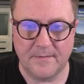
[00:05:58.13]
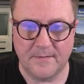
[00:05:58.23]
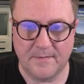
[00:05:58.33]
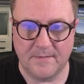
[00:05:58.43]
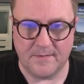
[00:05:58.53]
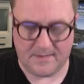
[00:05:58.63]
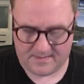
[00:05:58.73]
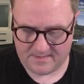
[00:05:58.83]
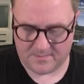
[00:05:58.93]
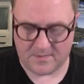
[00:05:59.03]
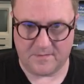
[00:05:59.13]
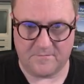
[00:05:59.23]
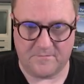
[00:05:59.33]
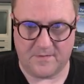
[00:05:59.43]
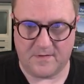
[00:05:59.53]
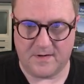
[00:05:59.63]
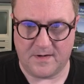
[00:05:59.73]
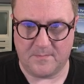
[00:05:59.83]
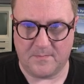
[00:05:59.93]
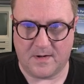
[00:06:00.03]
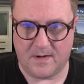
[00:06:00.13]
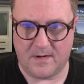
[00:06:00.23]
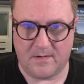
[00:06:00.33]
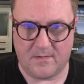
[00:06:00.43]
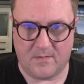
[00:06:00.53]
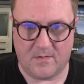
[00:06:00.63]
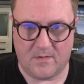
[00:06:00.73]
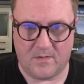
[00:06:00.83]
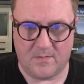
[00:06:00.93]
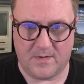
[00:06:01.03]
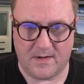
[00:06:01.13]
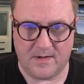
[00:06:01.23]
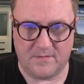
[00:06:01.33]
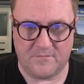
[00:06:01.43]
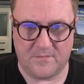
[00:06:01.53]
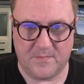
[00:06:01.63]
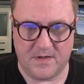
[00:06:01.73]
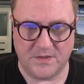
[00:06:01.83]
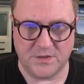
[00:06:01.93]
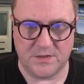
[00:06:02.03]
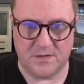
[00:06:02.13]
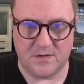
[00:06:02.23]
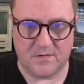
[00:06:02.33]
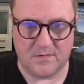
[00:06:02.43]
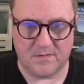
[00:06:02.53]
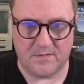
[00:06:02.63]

I'm gonna fill in all my information on